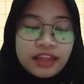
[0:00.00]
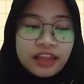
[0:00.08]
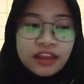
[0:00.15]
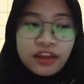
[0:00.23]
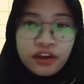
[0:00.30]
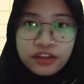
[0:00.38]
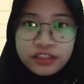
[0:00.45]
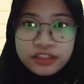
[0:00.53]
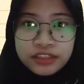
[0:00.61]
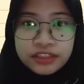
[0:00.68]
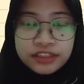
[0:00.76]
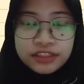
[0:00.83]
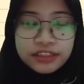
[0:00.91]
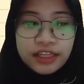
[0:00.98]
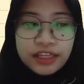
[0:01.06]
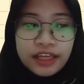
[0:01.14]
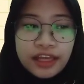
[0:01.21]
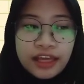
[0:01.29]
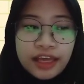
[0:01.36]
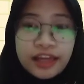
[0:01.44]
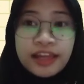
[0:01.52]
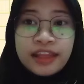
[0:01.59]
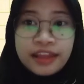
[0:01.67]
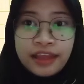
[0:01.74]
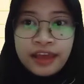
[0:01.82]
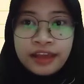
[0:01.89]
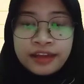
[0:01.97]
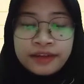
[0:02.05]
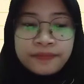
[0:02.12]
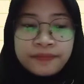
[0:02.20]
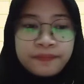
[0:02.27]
thus, and then.